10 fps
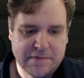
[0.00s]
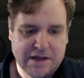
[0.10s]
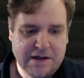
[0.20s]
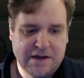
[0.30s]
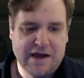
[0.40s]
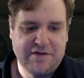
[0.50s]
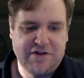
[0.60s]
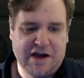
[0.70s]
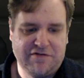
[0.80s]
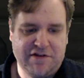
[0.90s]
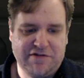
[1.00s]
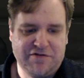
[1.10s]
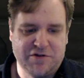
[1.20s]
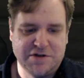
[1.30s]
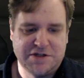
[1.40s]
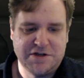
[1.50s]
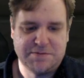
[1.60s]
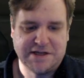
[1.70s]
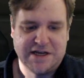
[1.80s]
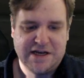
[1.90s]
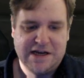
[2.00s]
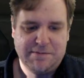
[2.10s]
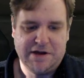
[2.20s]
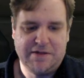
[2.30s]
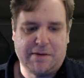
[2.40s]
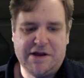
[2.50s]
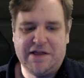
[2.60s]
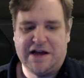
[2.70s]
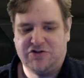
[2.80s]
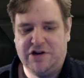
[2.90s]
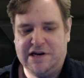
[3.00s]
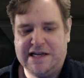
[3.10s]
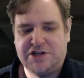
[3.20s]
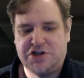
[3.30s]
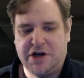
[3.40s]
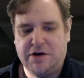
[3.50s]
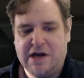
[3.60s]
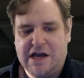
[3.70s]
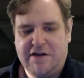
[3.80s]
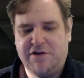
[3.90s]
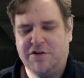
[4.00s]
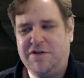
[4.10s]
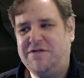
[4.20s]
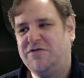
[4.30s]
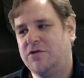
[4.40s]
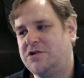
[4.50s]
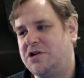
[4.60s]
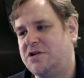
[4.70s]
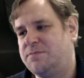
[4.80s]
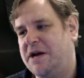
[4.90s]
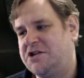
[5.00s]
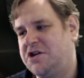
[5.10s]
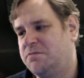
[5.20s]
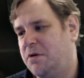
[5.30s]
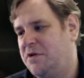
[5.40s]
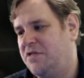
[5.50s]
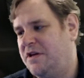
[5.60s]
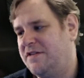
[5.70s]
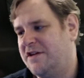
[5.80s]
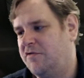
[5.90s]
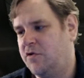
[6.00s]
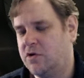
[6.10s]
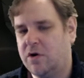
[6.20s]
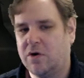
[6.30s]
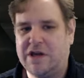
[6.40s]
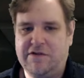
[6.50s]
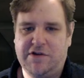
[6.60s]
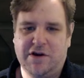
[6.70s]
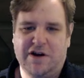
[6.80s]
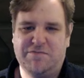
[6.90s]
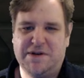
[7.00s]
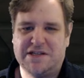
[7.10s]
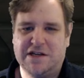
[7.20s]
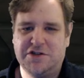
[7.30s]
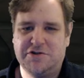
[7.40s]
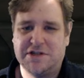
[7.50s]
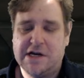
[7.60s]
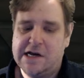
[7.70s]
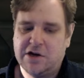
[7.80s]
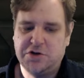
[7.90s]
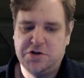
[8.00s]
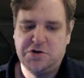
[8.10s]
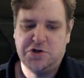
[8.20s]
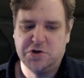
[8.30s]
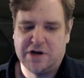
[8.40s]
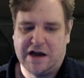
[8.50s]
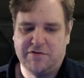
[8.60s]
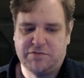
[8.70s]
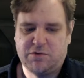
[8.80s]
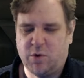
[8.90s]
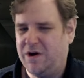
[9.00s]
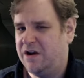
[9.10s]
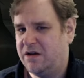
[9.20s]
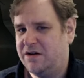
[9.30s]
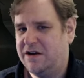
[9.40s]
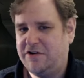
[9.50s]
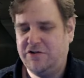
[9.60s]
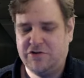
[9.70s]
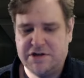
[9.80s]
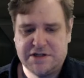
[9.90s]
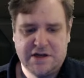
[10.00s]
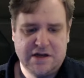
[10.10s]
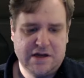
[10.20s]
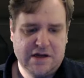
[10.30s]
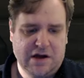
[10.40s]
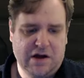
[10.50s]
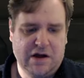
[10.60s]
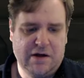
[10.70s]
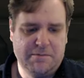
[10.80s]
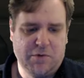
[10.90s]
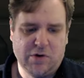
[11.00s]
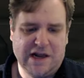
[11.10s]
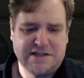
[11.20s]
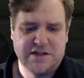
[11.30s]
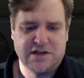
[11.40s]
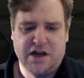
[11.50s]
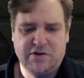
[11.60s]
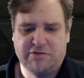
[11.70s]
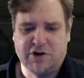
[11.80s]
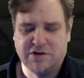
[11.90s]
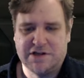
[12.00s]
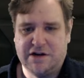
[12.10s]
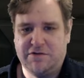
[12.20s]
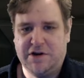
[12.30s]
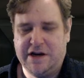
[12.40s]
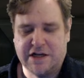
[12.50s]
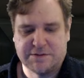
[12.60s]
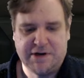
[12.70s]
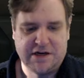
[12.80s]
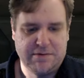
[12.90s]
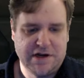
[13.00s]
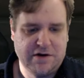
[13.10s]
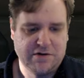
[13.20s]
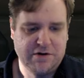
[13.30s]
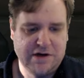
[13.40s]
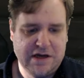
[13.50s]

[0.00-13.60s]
yeah, if you have 54 and 2 specs, but I mean, that should at least show. If you've got 54 and 2 specs, you can probably think yourself unlucky if you don't have BIS legendaries because you should have quite a lot of legendaries um, unless there's a load of content that inexplicably you're not doing.